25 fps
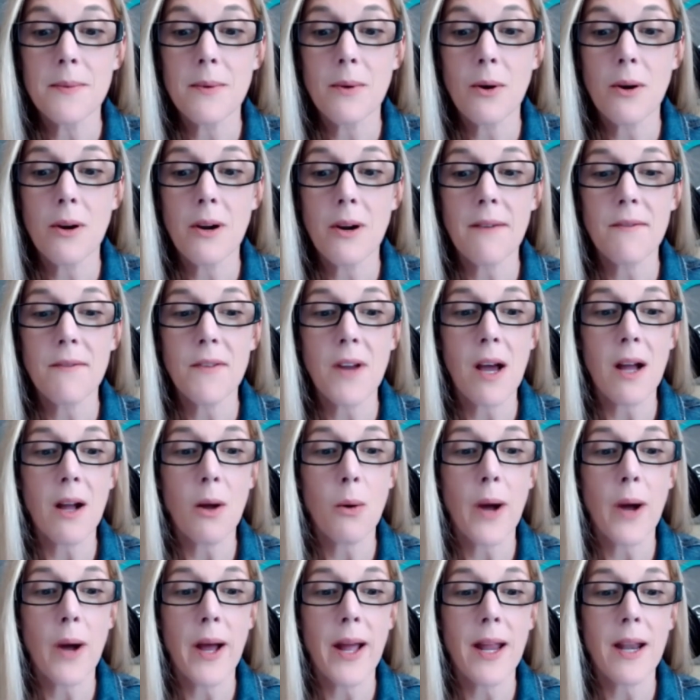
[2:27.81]
or have not
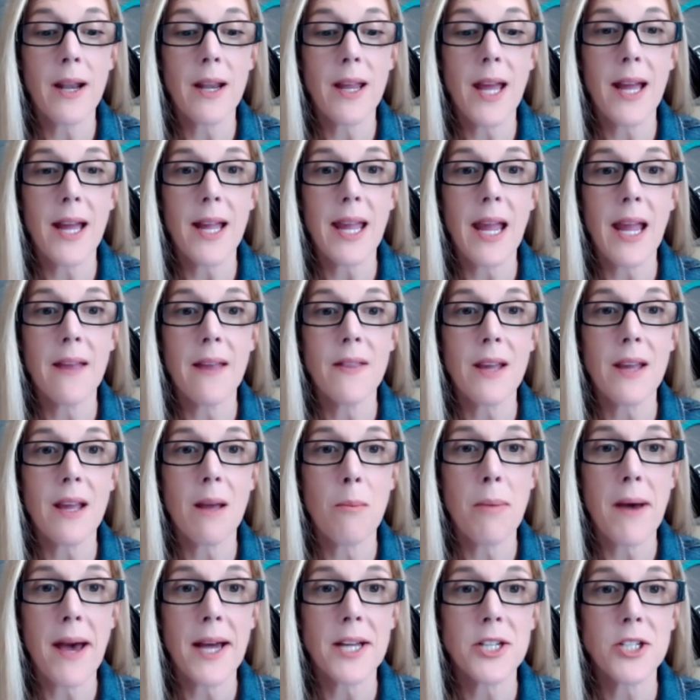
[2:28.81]
quite yet gained the
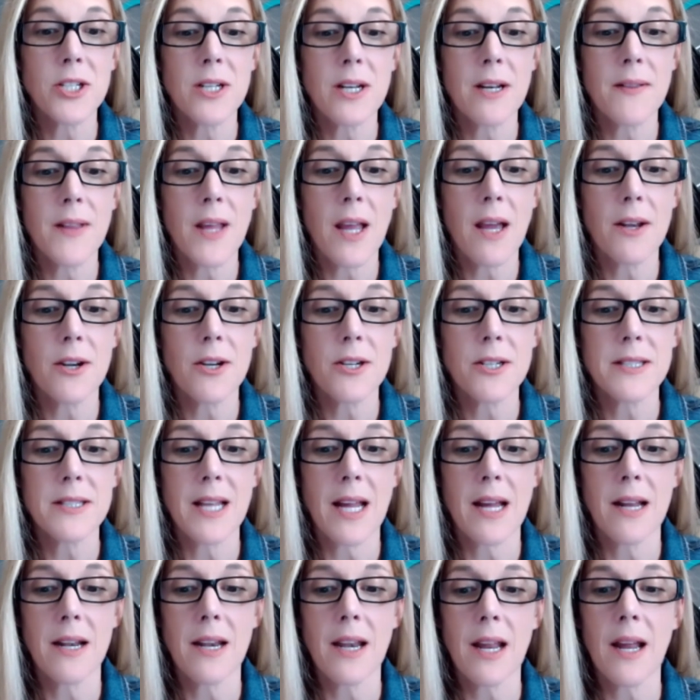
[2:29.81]
compassion and the
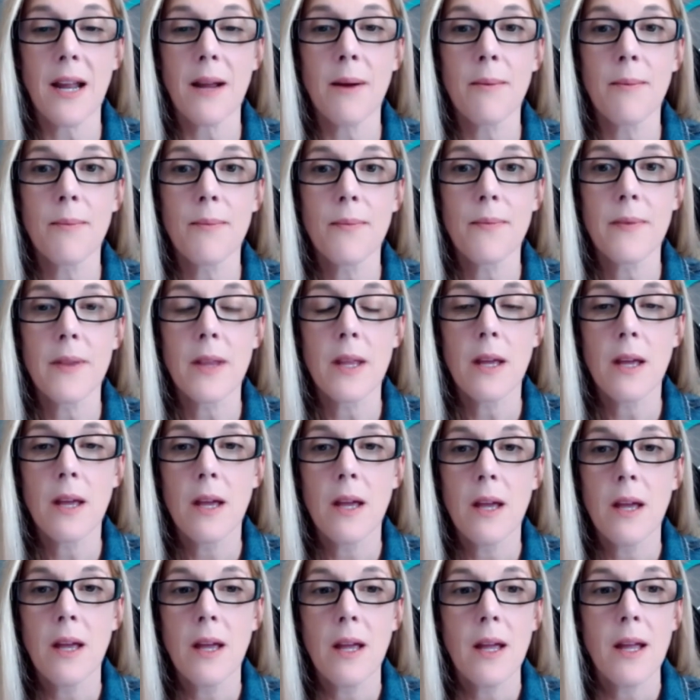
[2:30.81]
understanding?
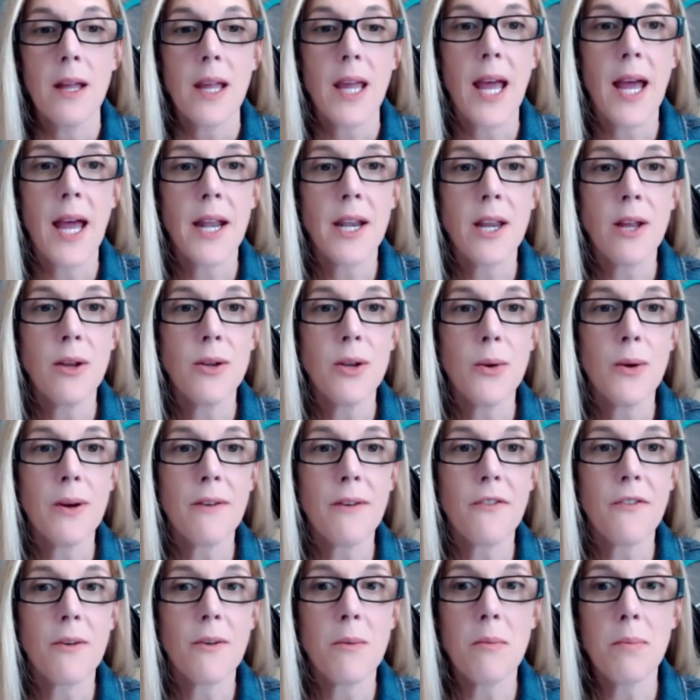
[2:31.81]
Can you do
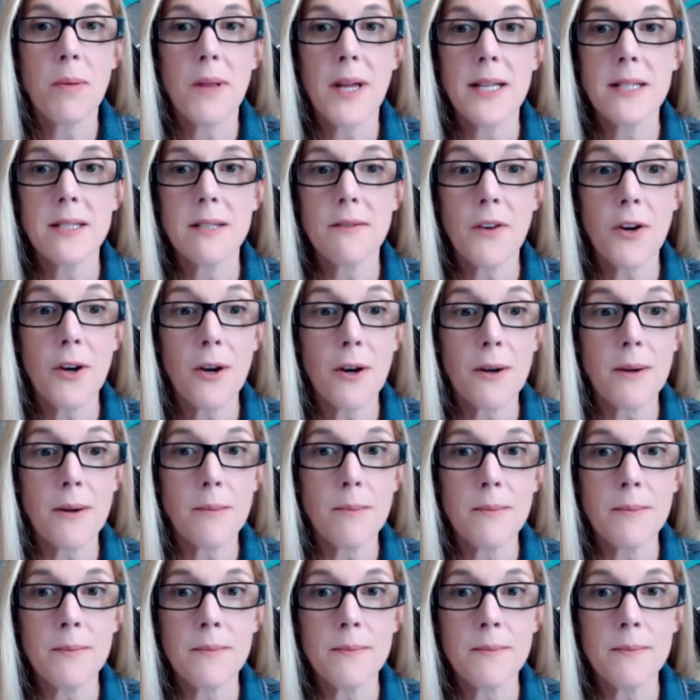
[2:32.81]
it from a place of hurt?